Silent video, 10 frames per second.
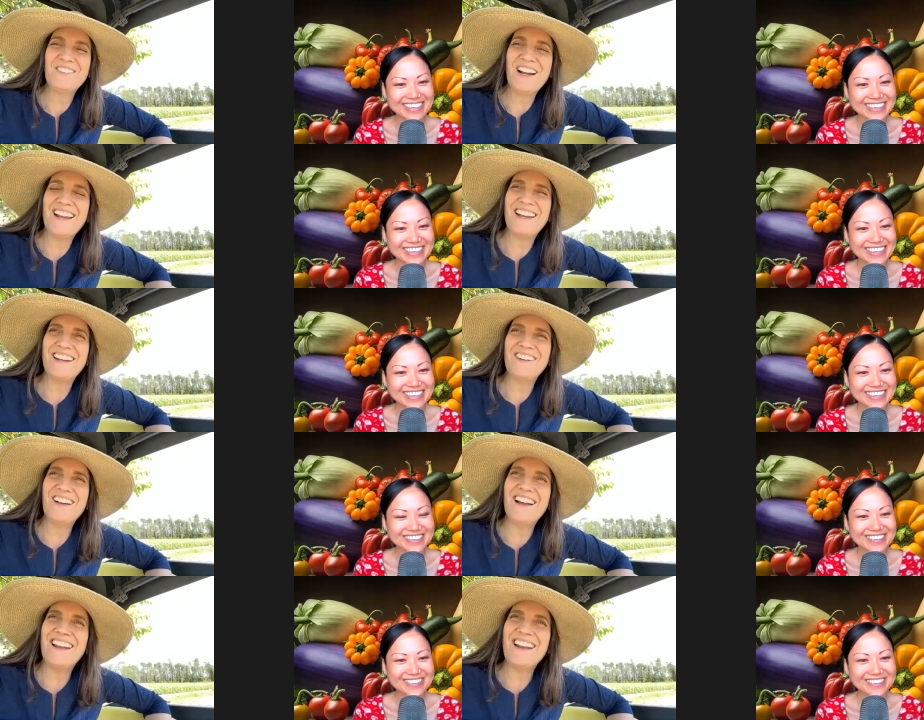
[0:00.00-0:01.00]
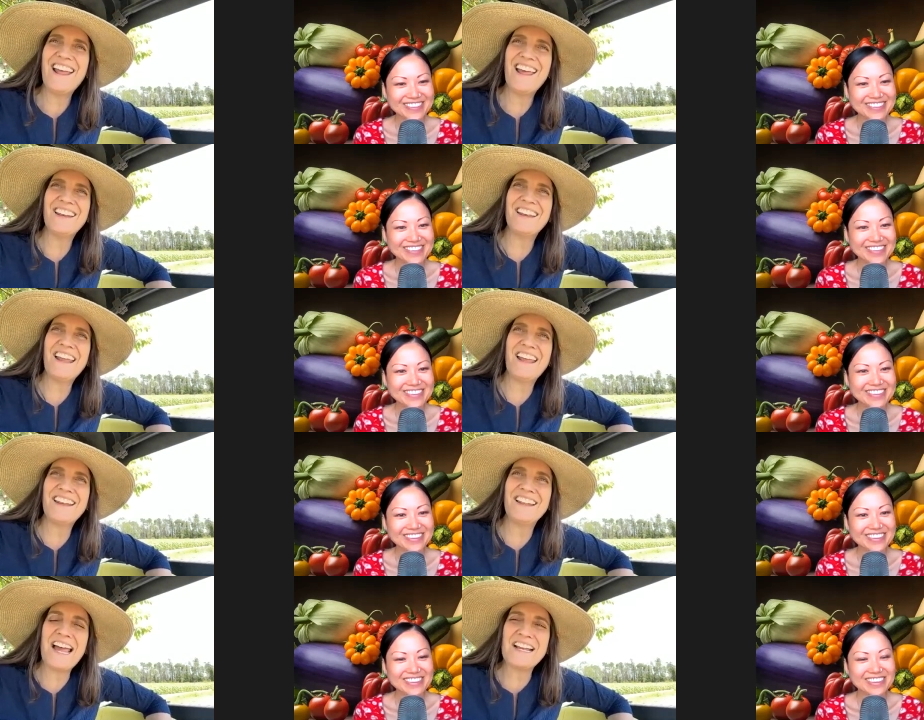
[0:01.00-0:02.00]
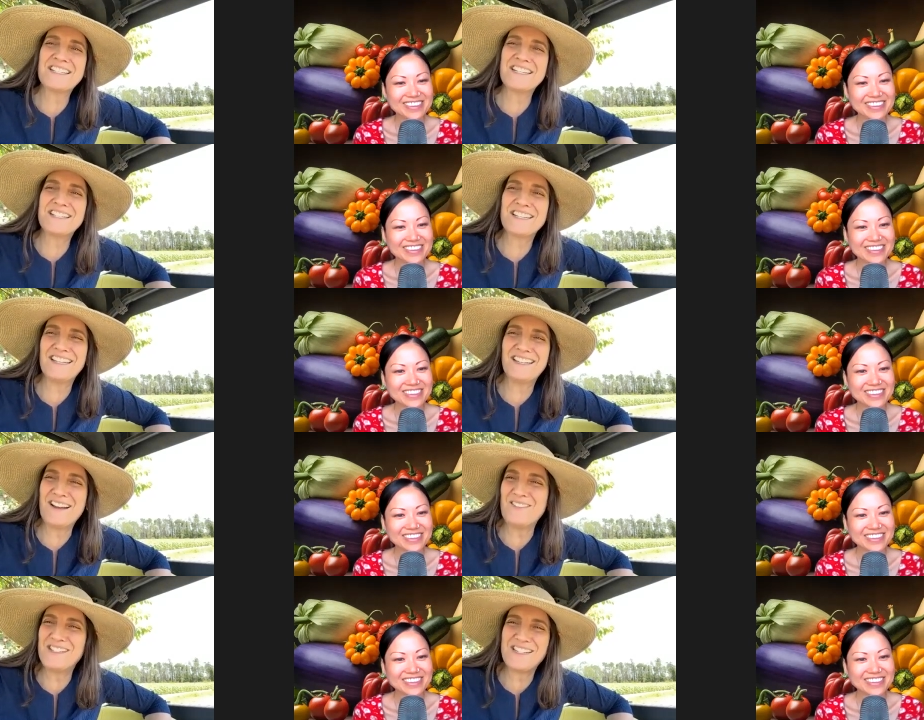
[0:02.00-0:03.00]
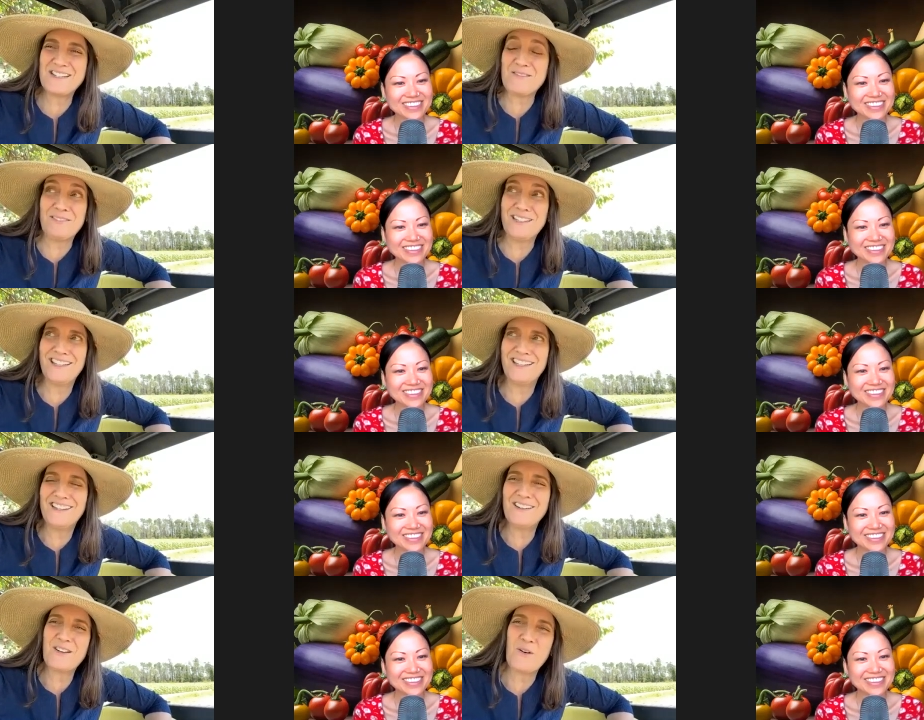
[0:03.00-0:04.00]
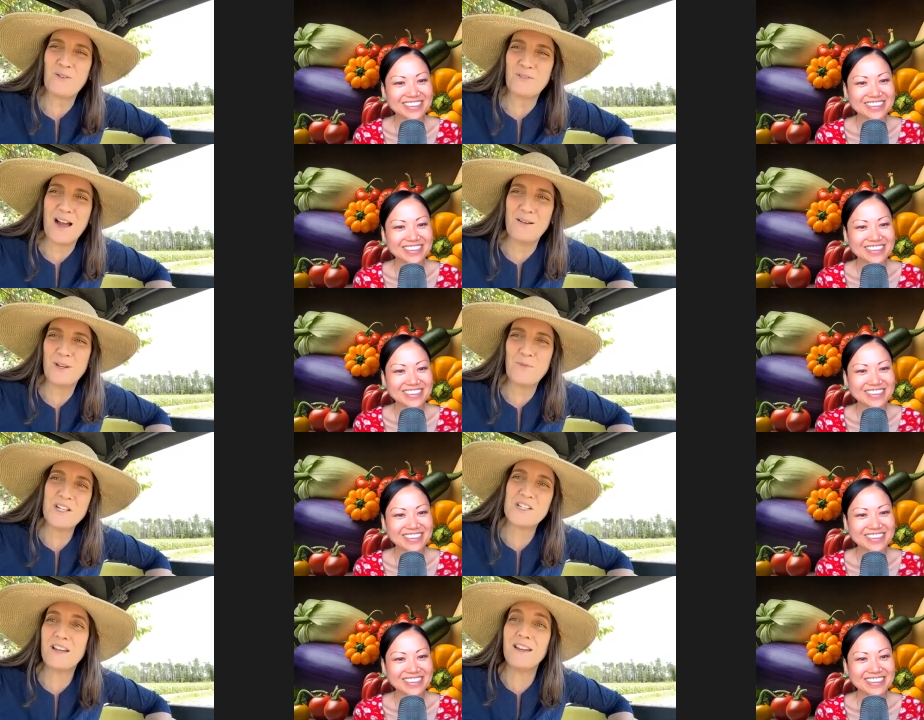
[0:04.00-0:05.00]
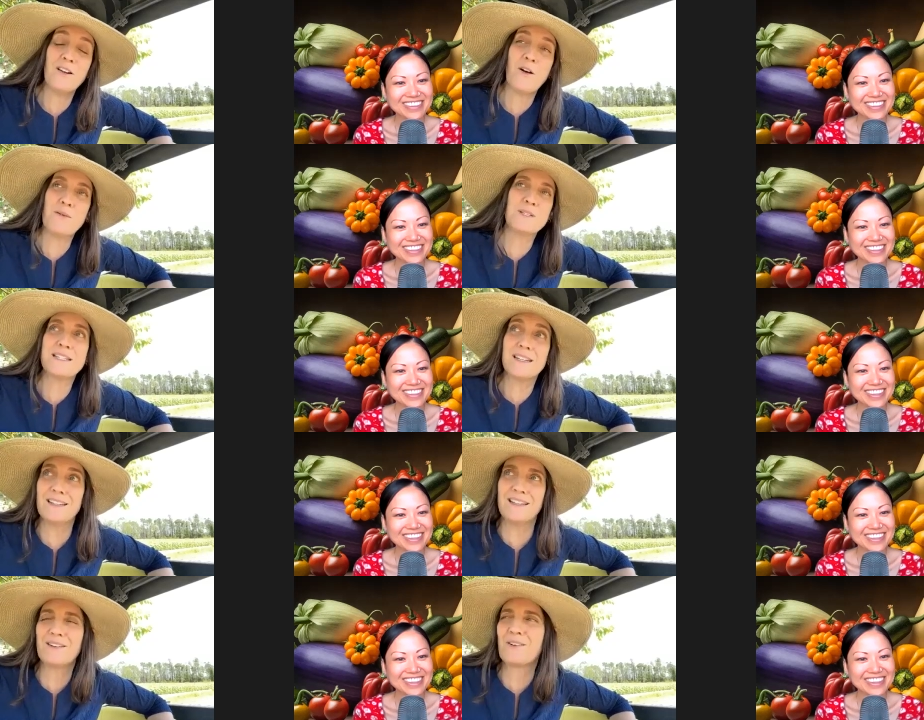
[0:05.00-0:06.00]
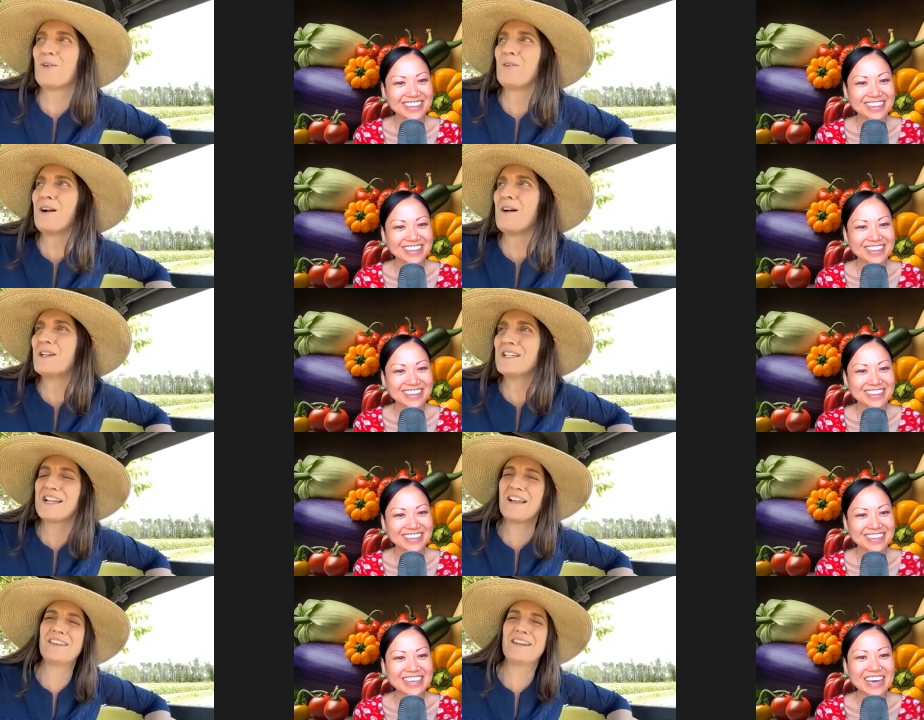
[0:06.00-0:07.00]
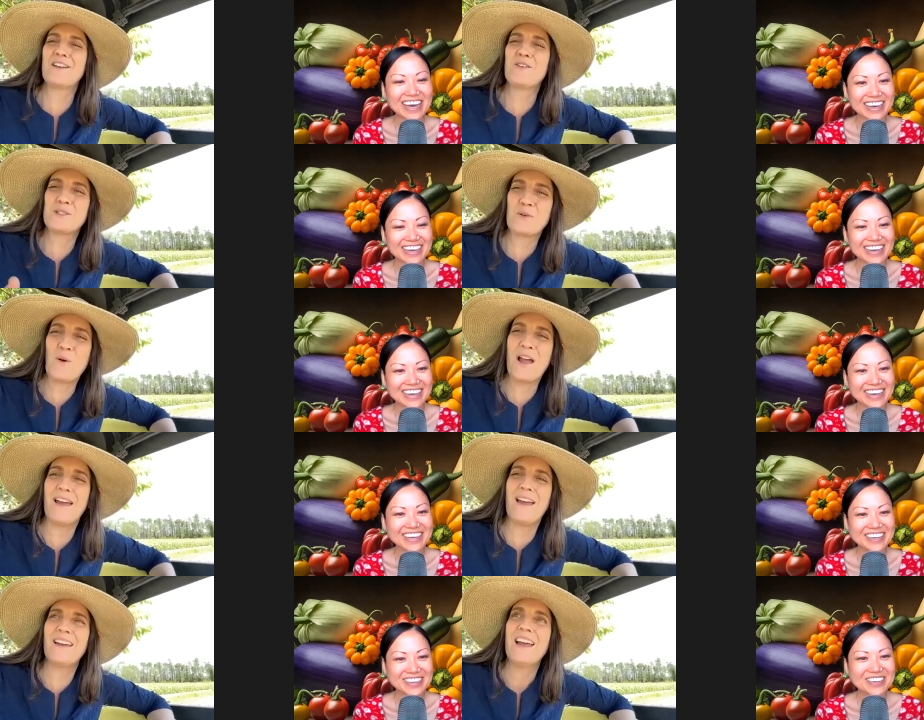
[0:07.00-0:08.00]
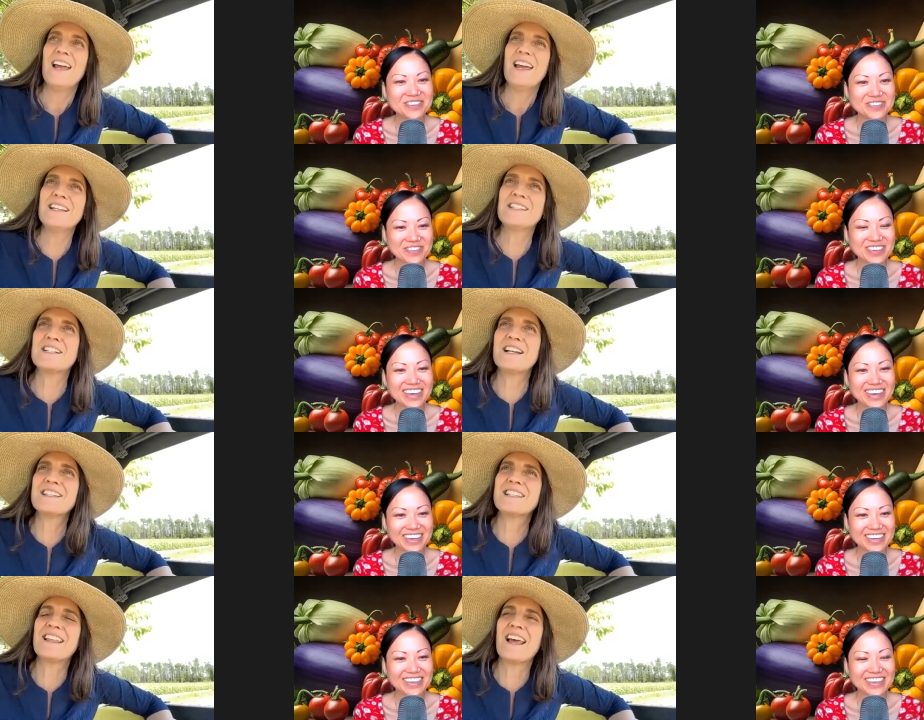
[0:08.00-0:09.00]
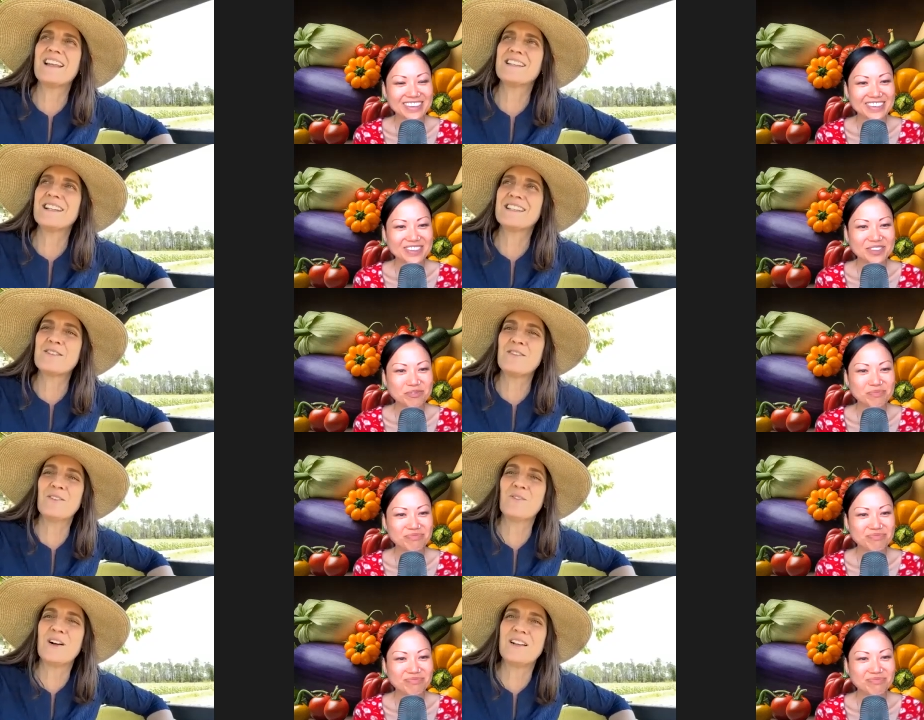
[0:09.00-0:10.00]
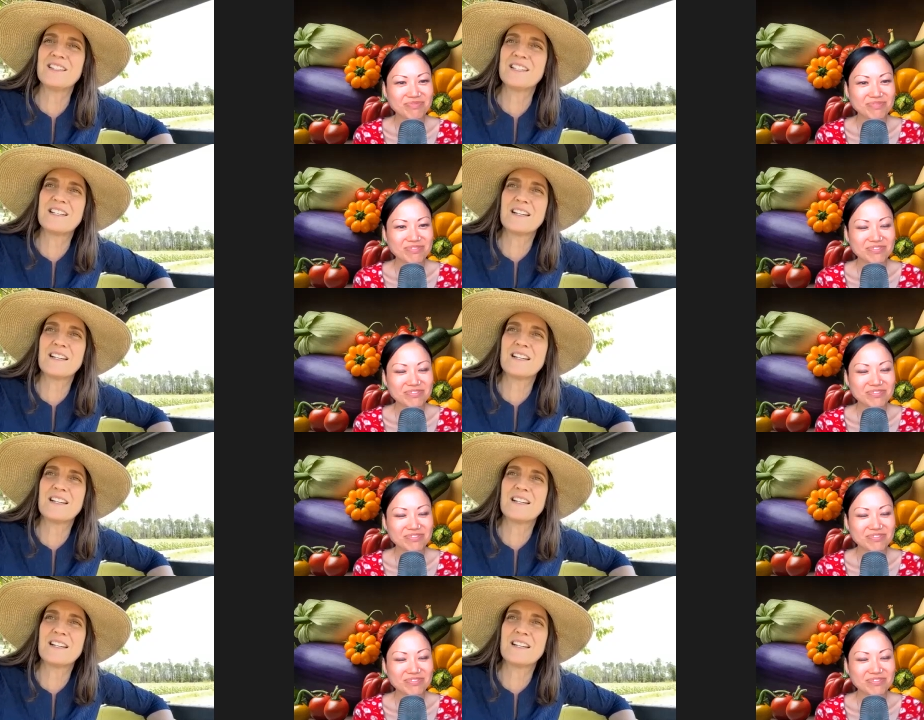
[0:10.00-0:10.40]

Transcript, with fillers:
Speaker 1: Right, right. And and last season I was just really in kohlrabi, which you know, I'm still in kohlrabi. It's not that yeah. it goes away. It's yeah. just that certain ones